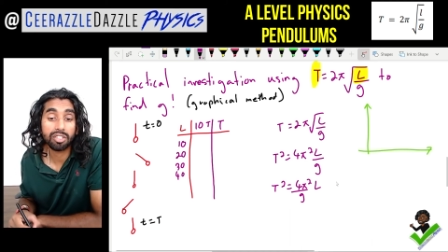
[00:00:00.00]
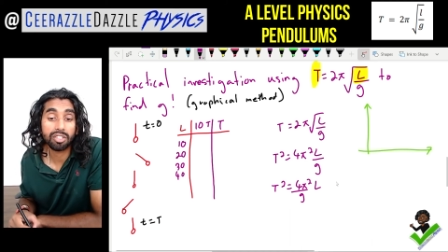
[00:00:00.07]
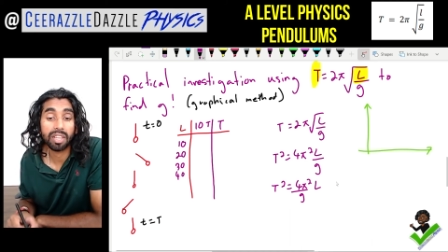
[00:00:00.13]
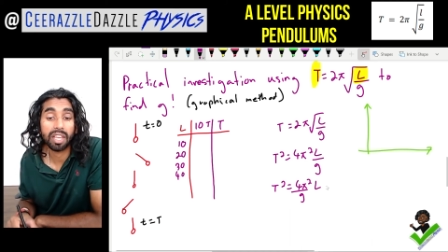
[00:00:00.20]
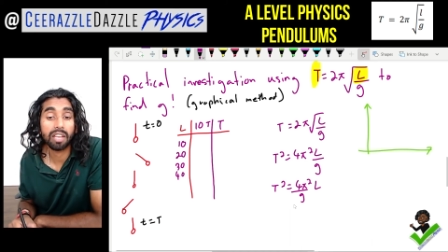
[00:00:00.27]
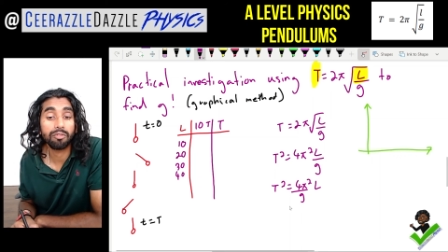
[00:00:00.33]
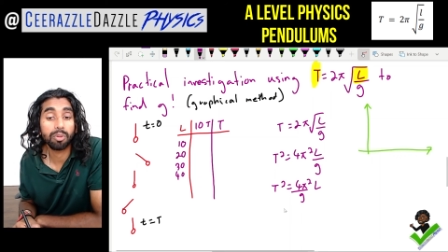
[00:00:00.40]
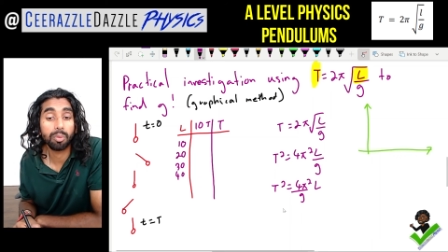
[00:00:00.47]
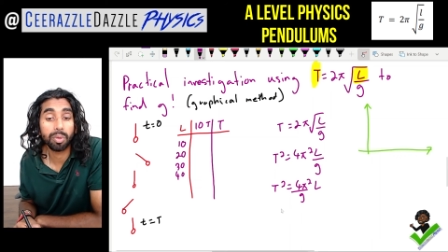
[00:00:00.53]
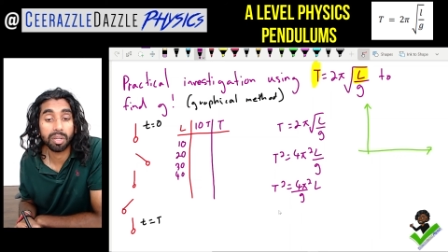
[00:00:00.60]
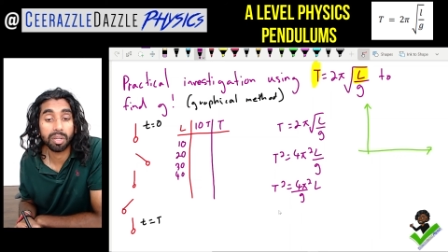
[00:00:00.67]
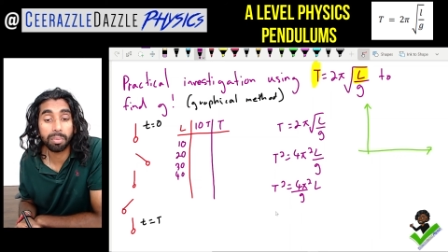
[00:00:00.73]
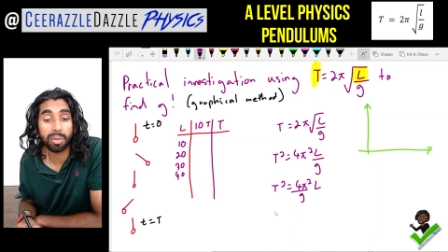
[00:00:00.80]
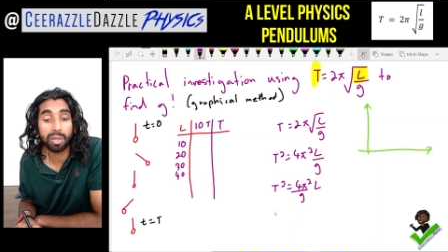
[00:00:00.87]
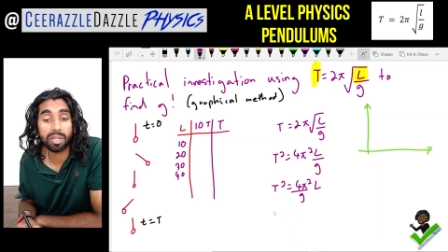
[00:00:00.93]
So therefore we're
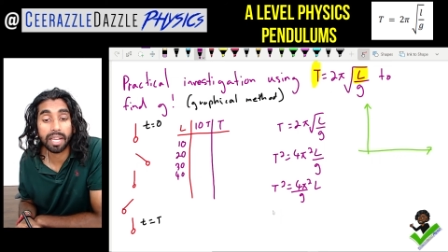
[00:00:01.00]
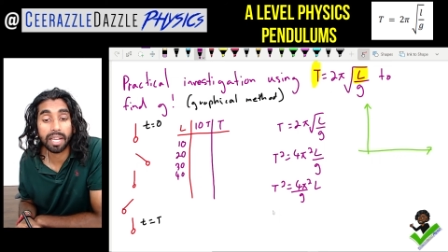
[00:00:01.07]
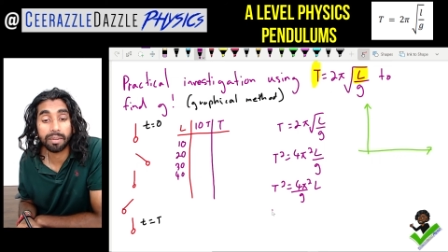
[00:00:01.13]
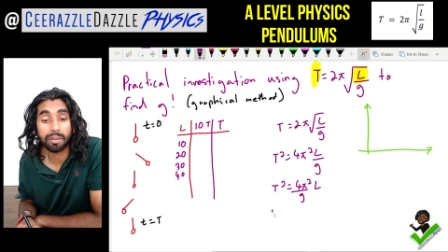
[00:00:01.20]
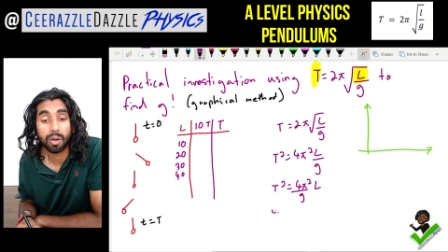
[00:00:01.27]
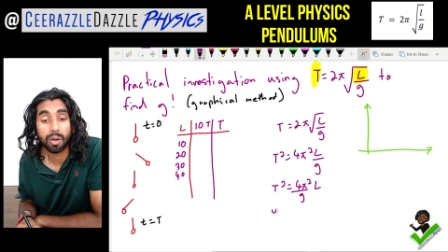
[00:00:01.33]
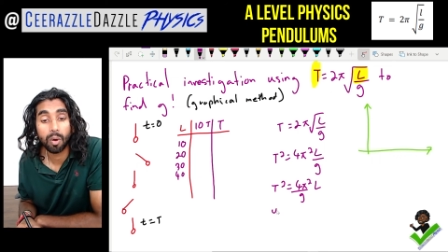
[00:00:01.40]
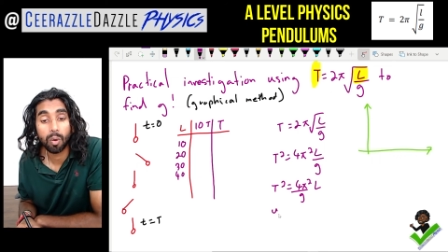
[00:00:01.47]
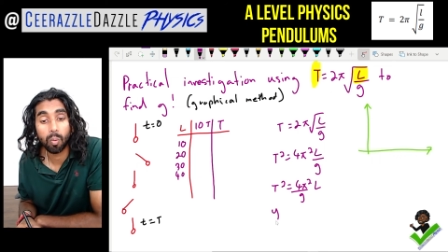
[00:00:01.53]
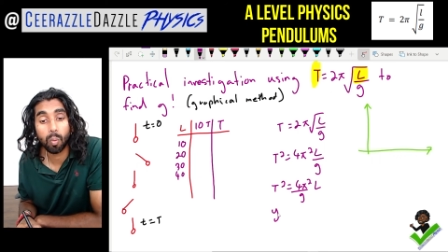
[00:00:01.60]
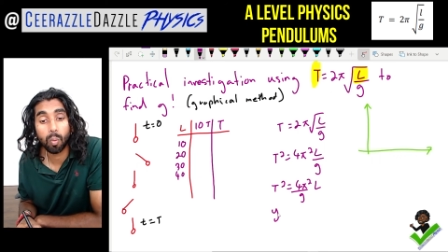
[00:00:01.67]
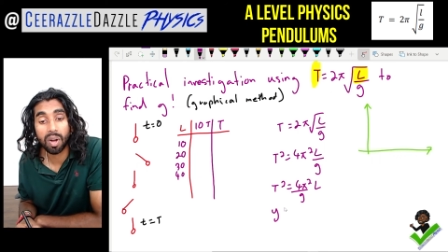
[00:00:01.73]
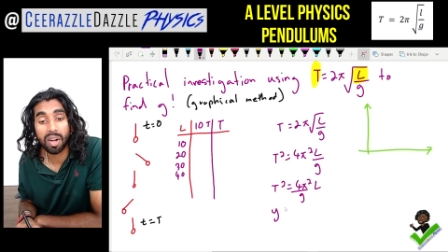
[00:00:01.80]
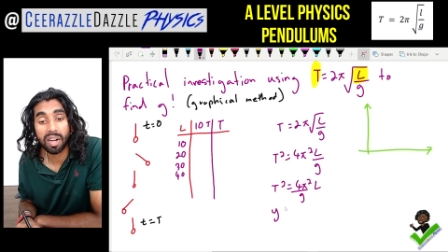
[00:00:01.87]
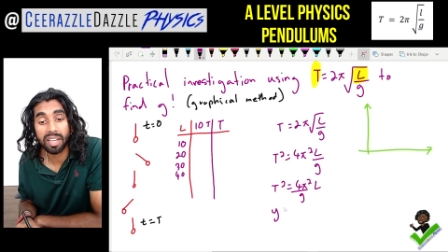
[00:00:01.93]
going to put down
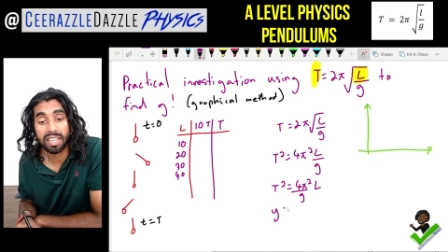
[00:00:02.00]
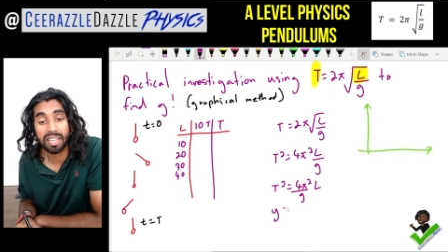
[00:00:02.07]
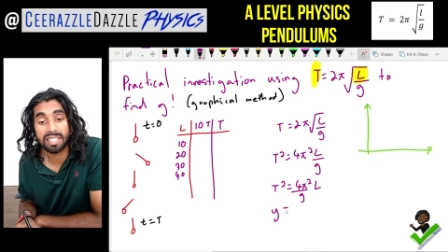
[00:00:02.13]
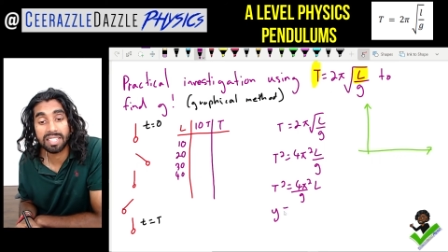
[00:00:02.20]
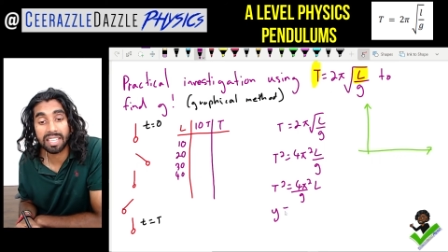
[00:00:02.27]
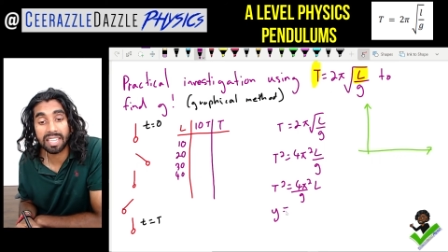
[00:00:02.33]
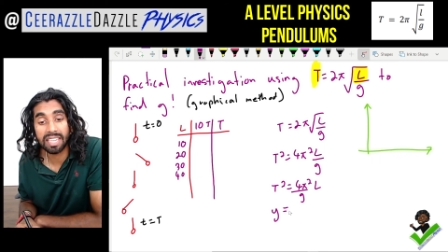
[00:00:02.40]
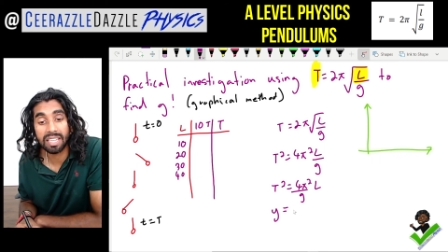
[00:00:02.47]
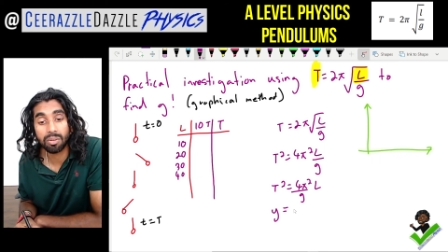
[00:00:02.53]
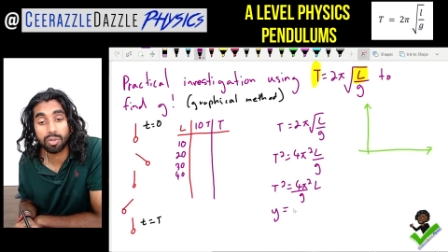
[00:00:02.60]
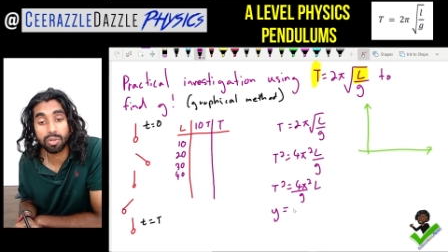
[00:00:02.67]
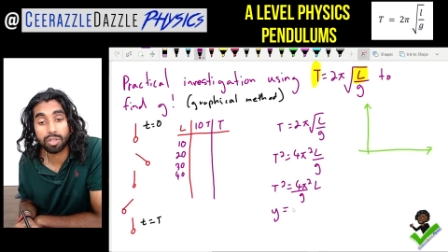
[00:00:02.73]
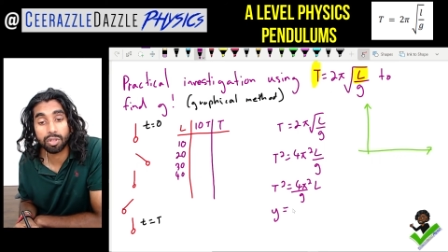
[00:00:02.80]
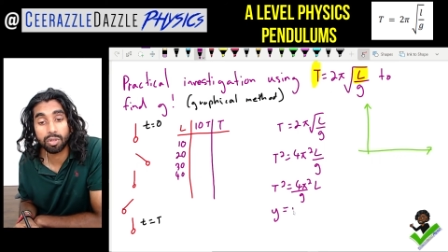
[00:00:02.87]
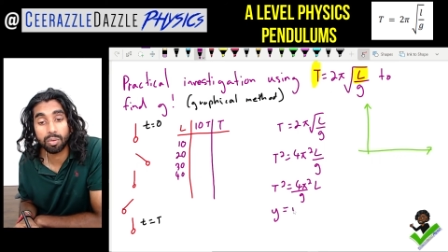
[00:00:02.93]
y is equal
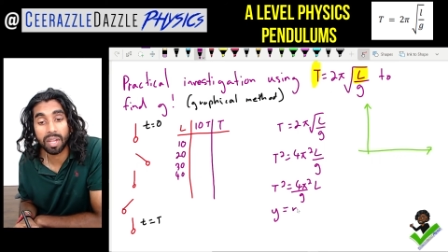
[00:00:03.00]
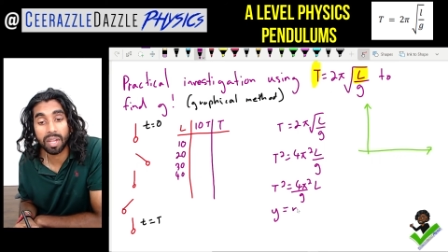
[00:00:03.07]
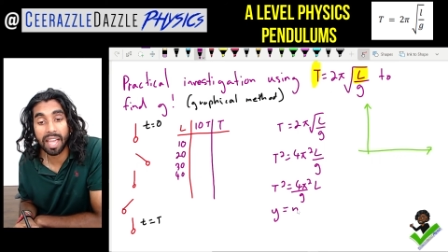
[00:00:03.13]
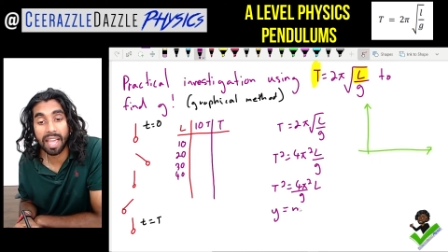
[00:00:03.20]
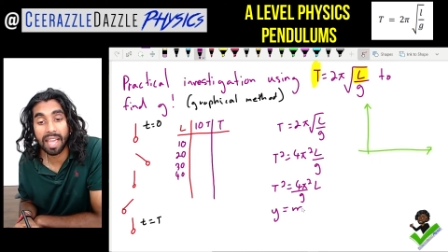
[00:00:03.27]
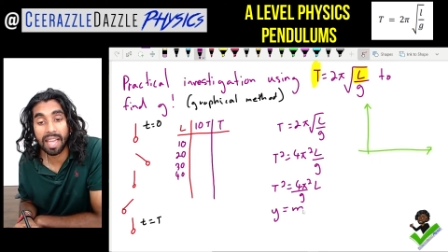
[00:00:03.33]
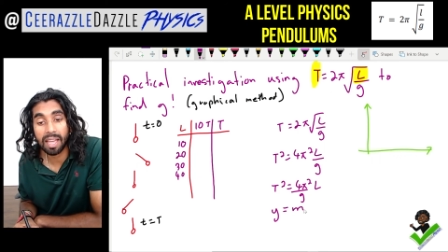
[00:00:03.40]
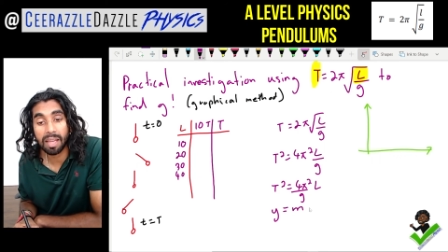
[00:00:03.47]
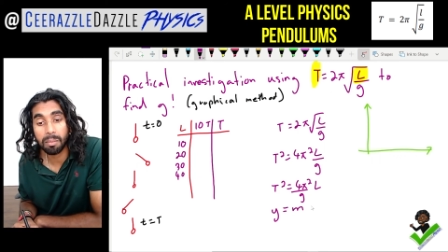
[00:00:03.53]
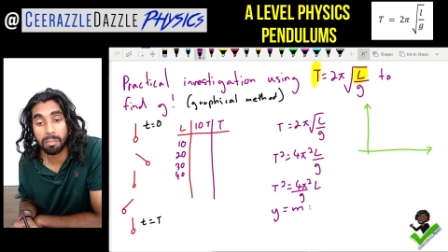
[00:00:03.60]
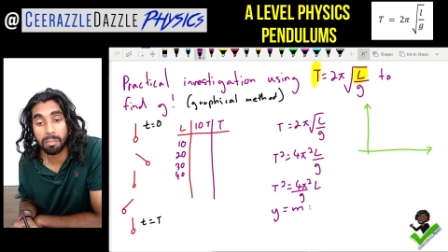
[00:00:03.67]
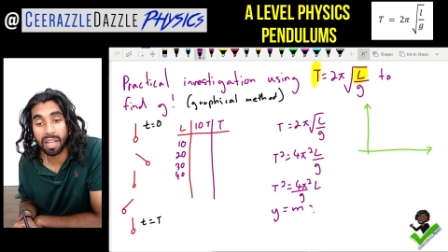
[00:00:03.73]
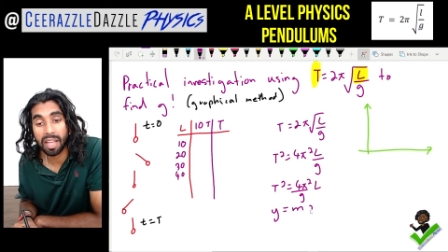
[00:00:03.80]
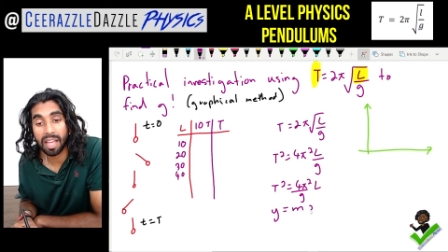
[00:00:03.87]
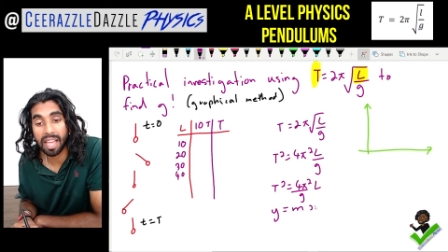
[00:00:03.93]
to
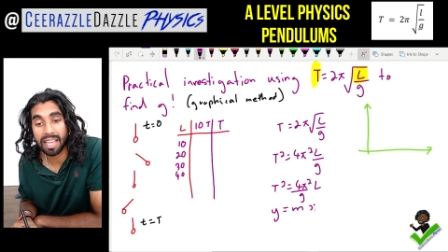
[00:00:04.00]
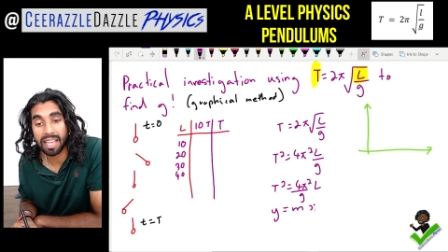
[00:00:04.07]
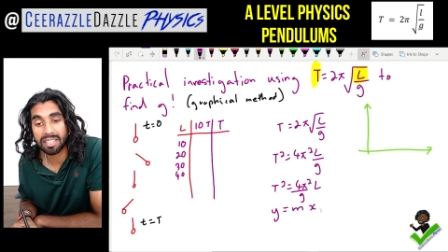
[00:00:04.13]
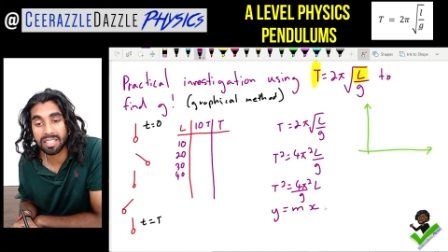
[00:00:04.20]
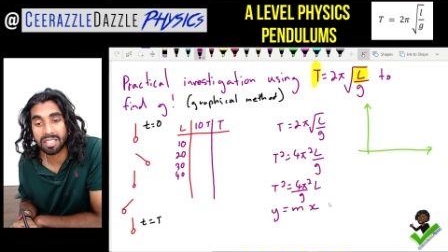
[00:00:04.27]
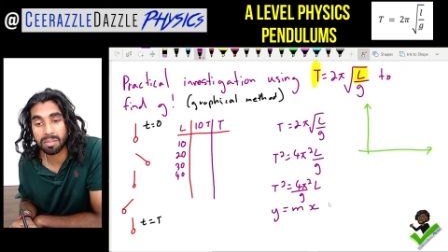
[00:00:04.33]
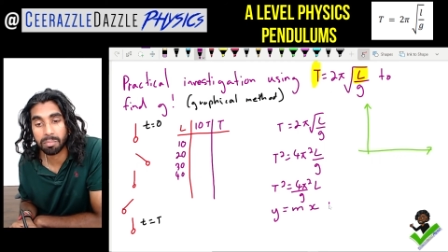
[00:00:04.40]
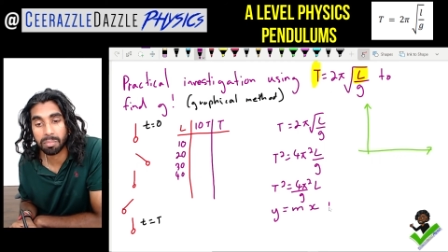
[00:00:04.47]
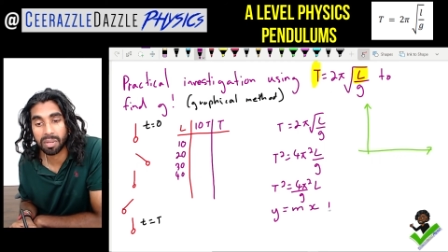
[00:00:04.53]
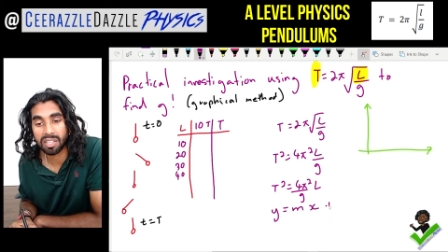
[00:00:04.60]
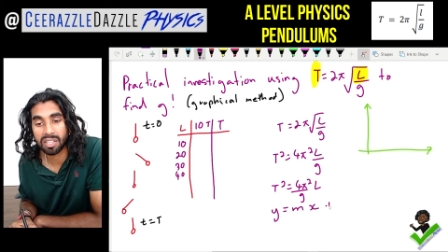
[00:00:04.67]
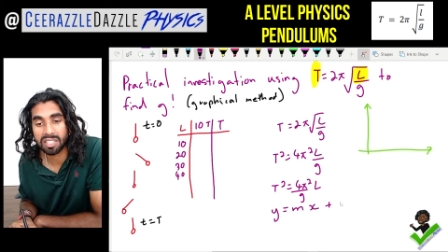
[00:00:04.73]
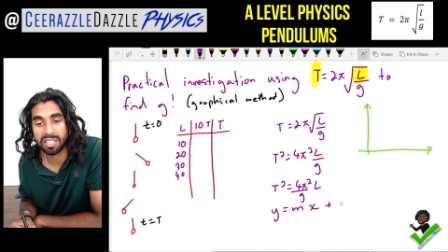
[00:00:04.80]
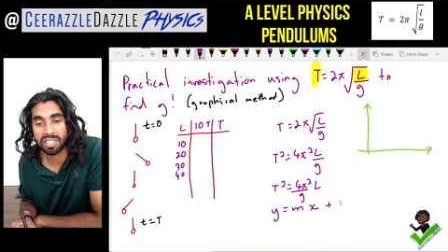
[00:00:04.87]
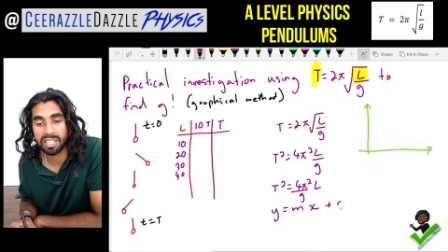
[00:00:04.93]
mx
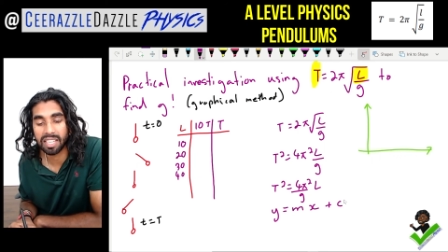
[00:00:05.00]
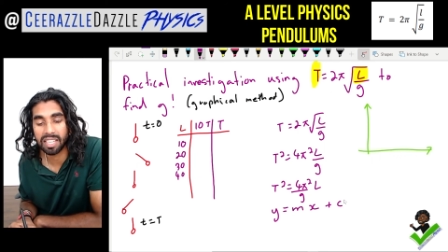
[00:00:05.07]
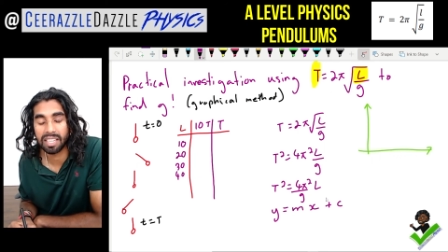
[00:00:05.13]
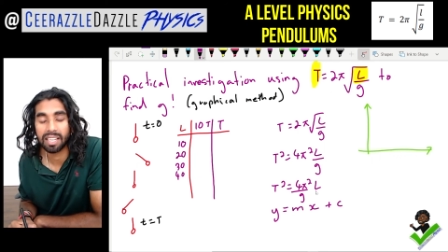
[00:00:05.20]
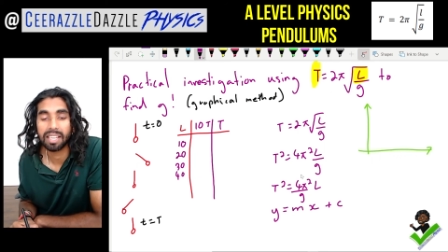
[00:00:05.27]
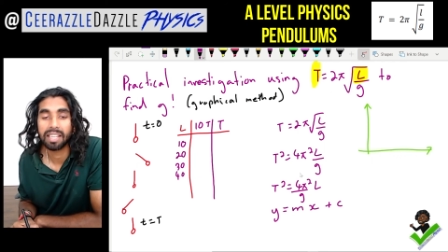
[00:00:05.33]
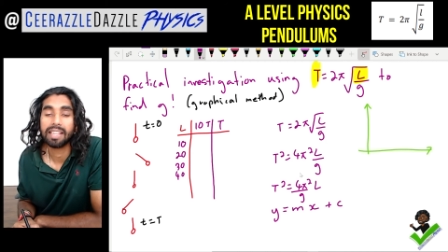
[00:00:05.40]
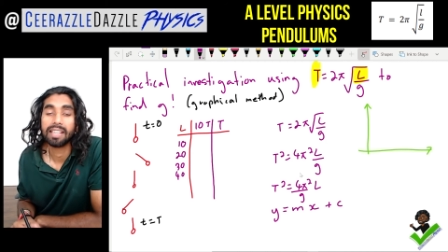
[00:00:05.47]
plus c.